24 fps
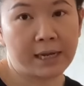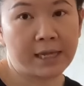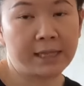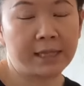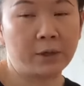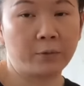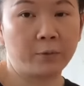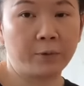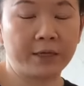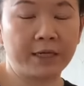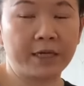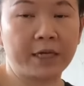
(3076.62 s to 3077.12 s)
and
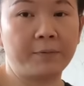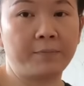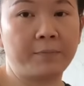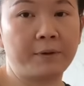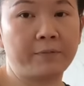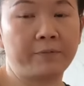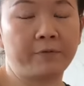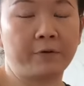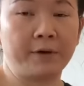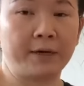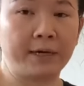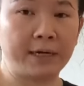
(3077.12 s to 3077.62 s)
then we keep
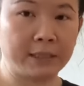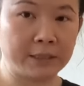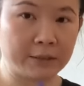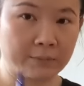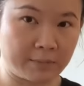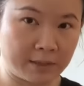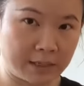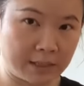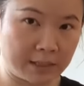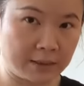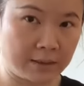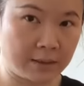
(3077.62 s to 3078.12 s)
it for
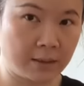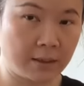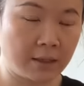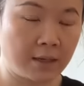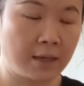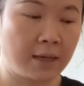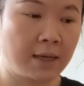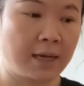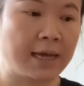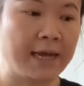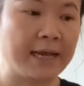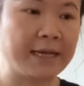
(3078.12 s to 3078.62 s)
next month.
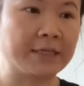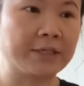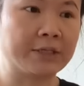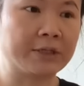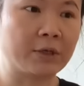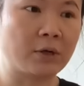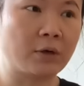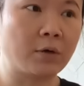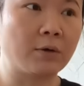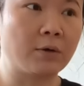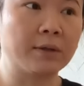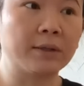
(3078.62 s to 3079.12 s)
And
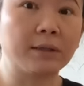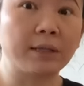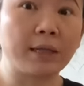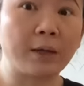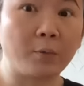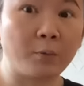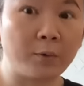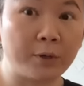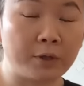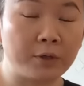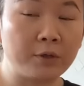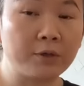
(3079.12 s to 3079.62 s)
so,
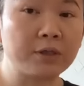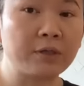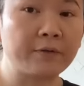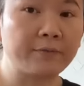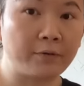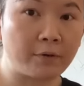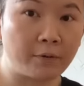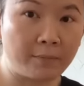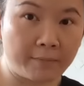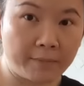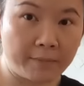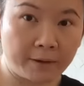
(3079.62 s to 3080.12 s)
and we use it
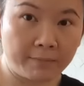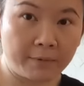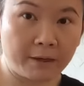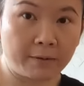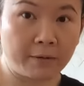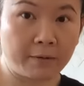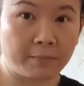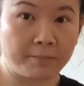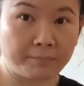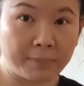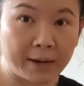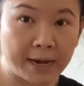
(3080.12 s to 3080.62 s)
for
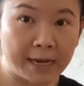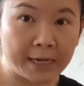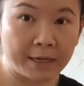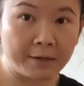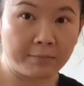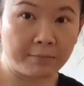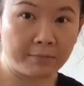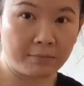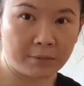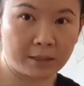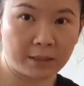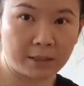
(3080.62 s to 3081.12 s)
maybe
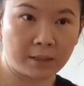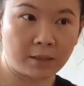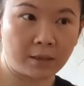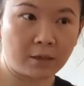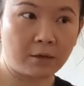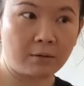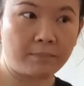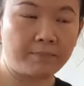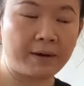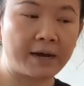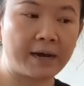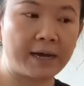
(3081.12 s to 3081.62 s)
buying meat
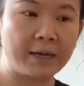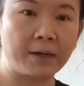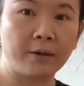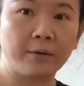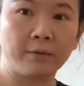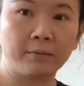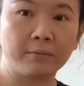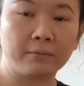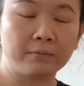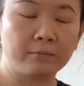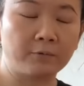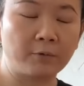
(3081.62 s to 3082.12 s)
or
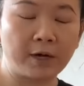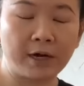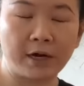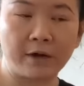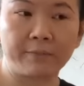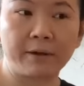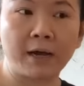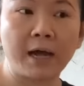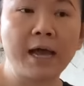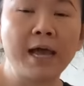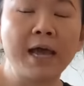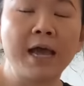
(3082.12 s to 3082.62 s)
buying
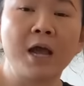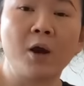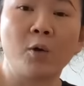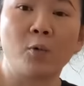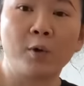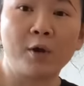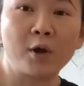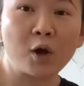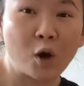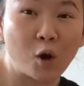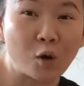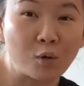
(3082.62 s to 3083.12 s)
whatever.
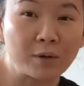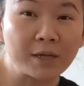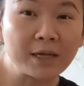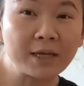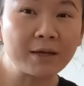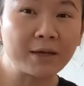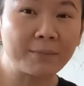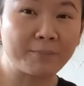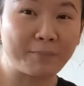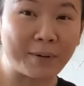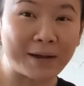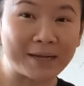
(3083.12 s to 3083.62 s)
We
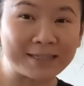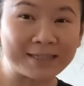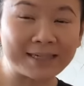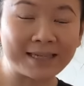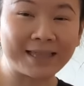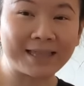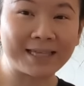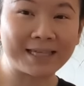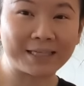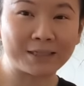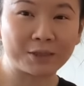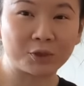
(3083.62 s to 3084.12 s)
only
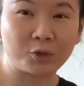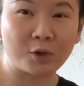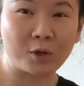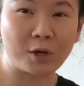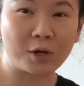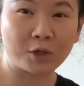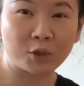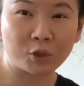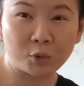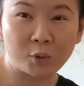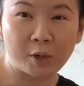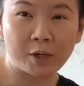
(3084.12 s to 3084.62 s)
budget this
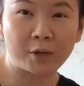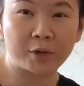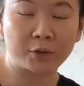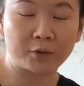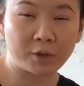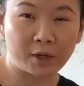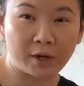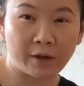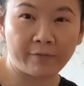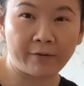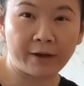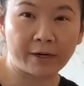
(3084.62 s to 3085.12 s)

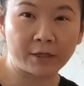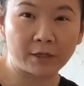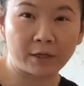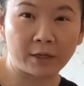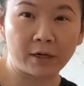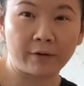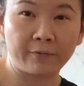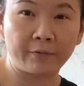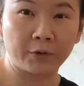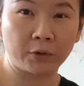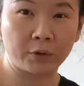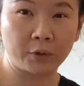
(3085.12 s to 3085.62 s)

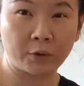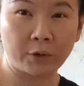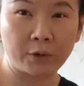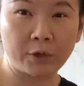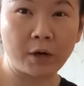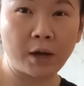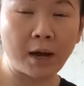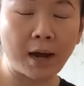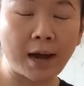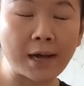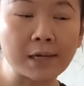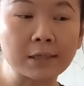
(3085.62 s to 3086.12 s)
$225 for three
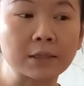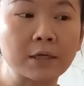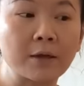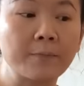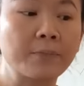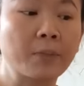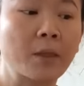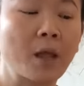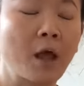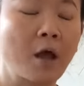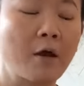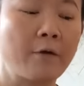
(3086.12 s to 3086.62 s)
of us
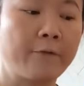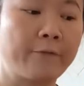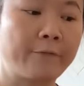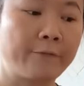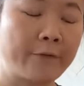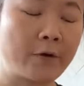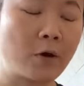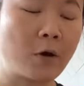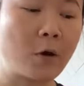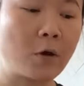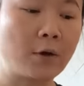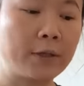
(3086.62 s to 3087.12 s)

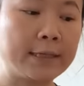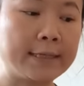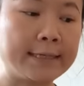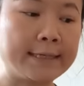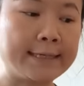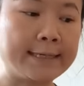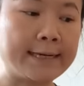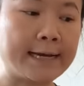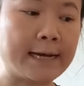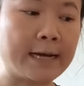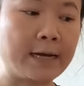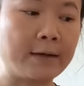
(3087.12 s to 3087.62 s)
for
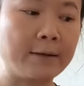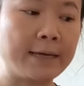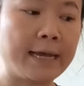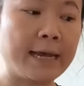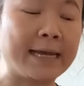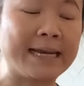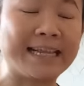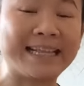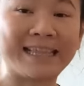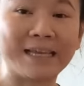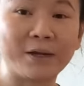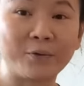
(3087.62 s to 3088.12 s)
the uh,
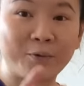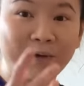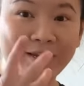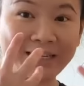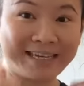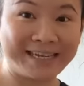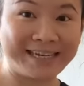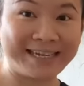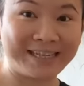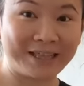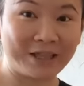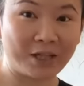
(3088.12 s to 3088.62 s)
anything
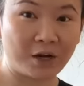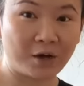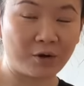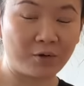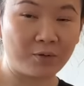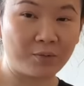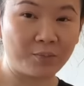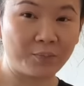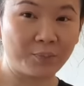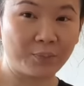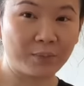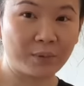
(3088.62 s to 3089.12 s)
we eat
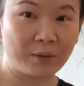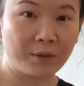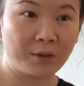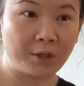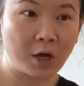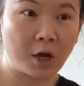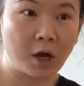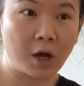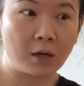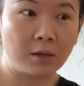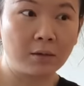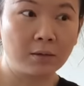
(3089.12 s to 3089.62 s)
though,
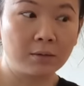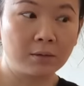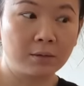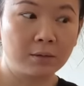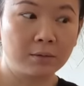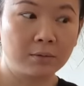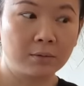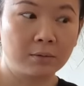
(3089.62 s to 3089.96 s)
not